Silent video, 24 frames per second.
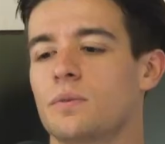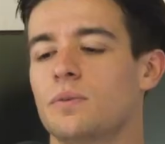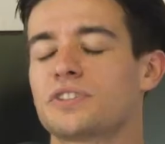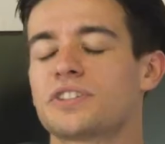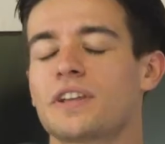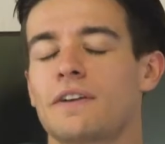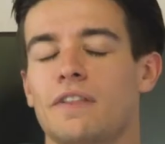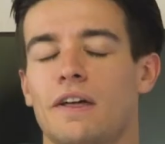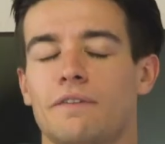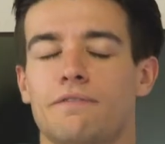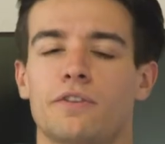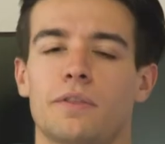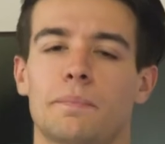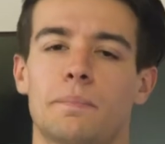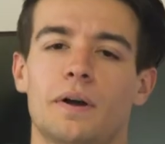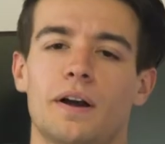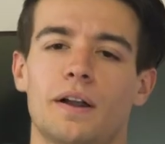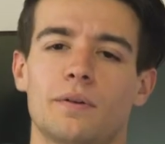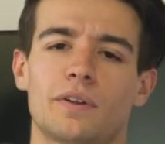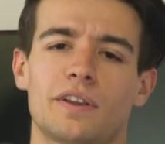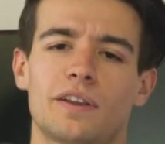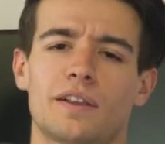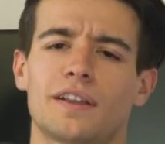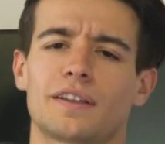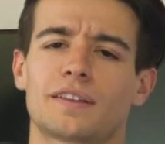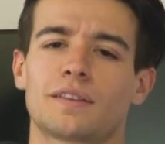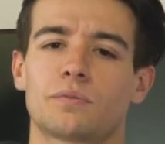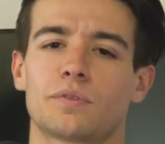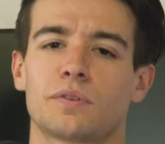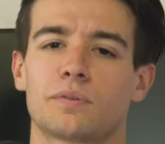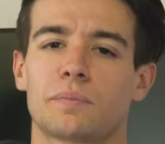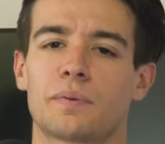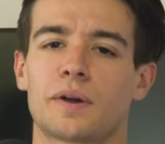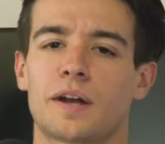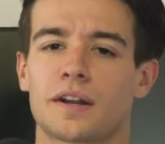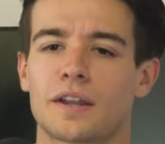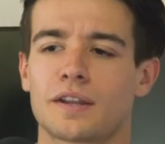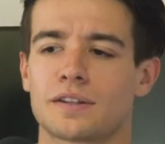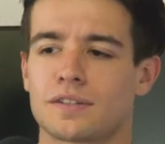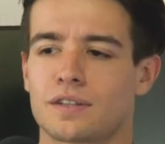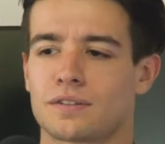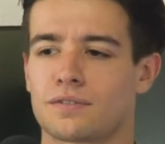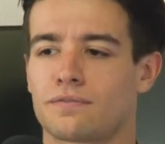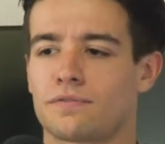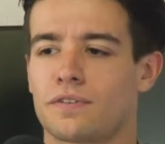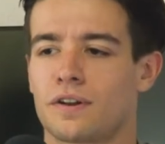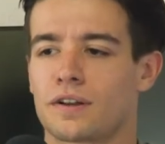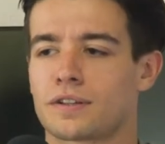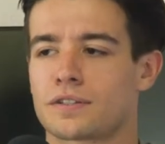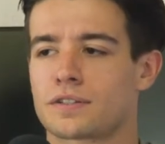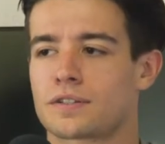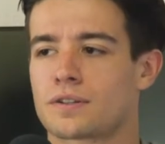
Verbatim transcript: we'll save that for the podcast. Yeah, like the, the podcast hasn't fucking